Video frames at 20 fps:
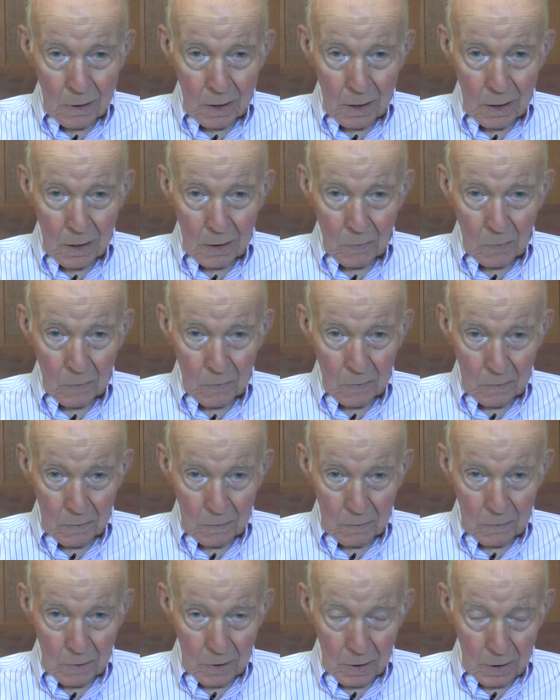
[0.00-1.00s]
and
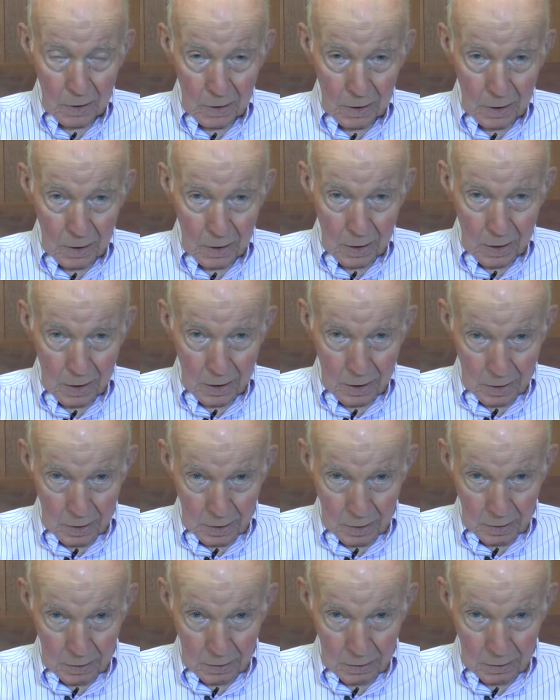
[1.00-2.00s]
a, a and
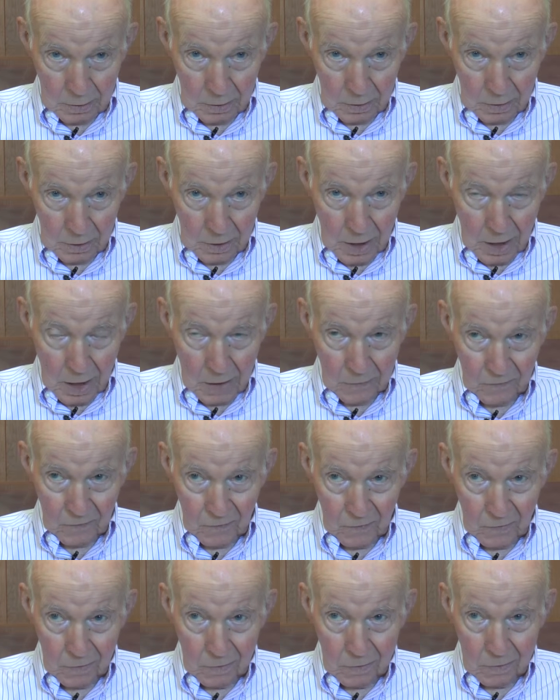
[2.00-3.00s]
a, a lot
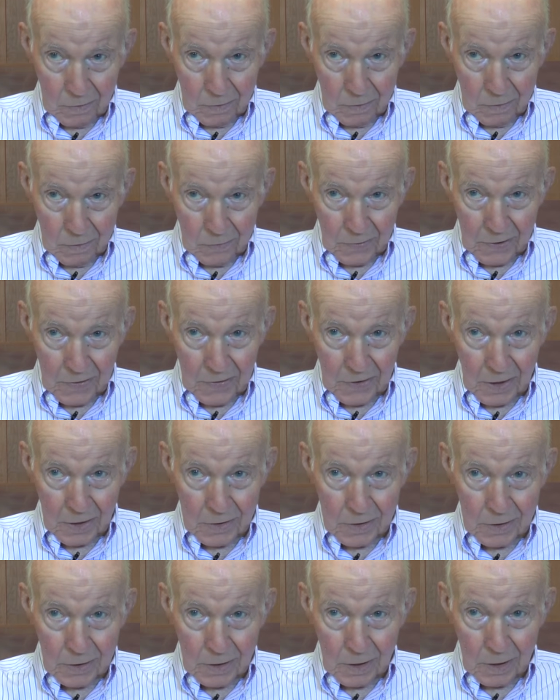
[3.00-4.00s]
for three
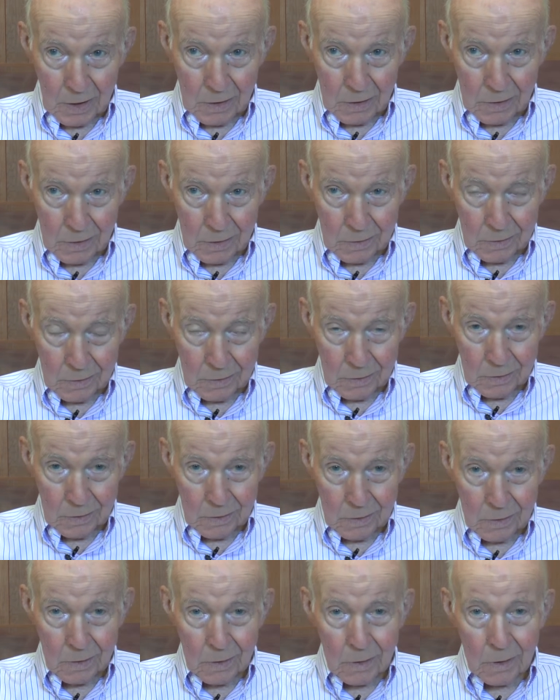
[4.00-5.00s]
thousand dollars.
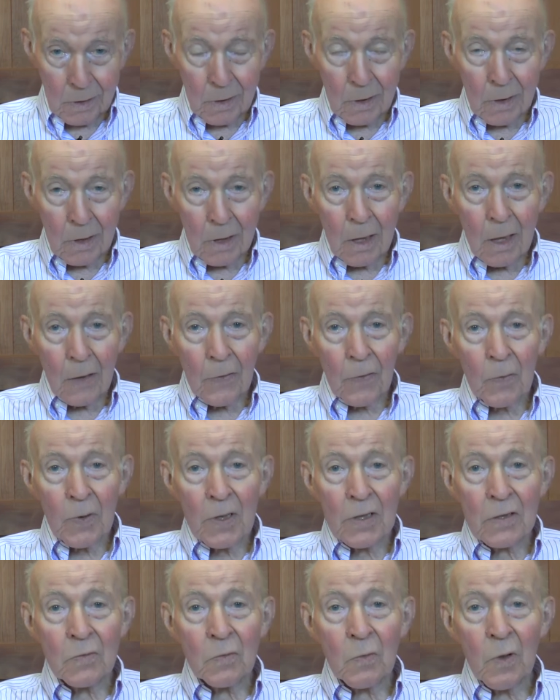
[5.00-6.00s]
And the
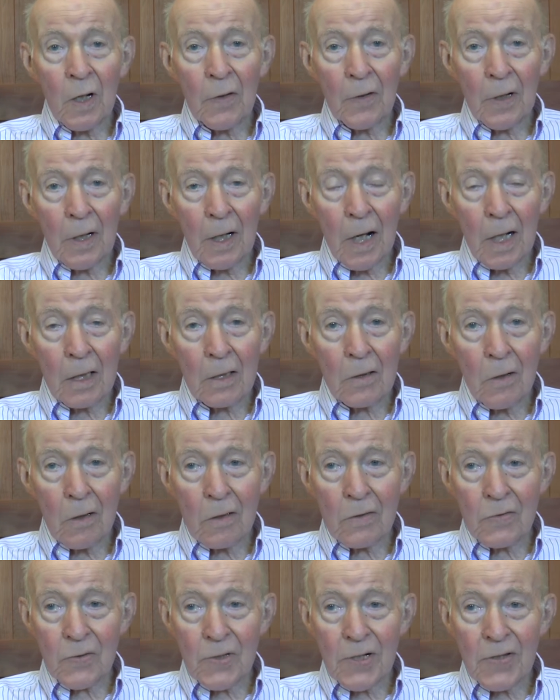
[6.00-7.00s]
reason why the lot
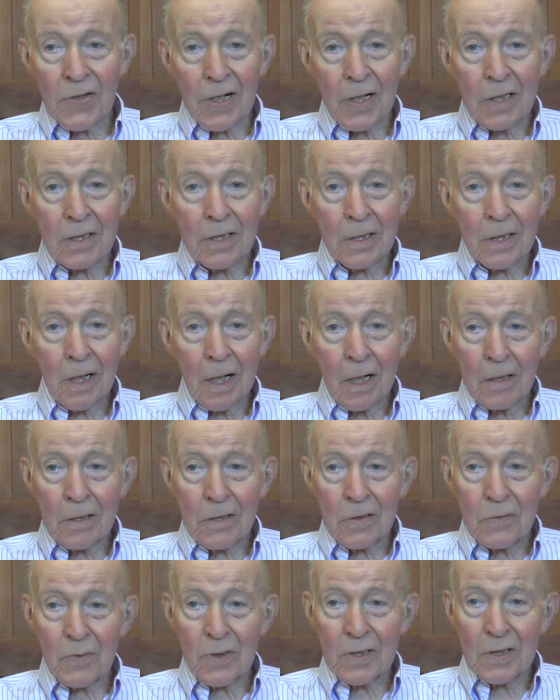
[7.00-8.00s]
cost three thousand
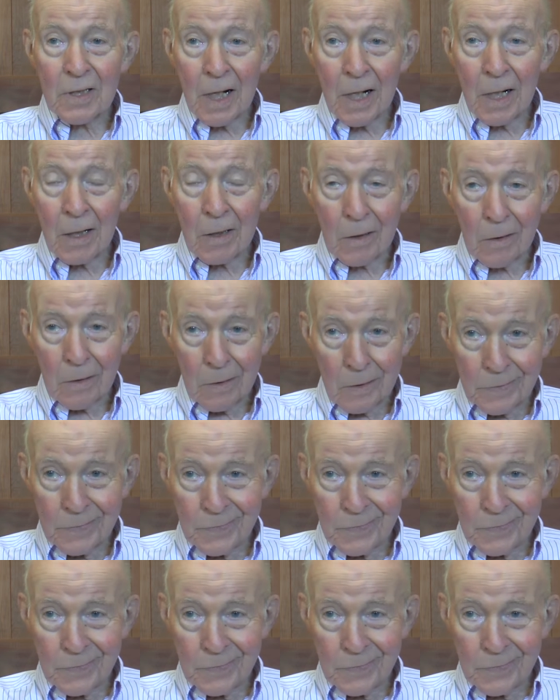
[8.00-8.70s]
dollars it was an acre.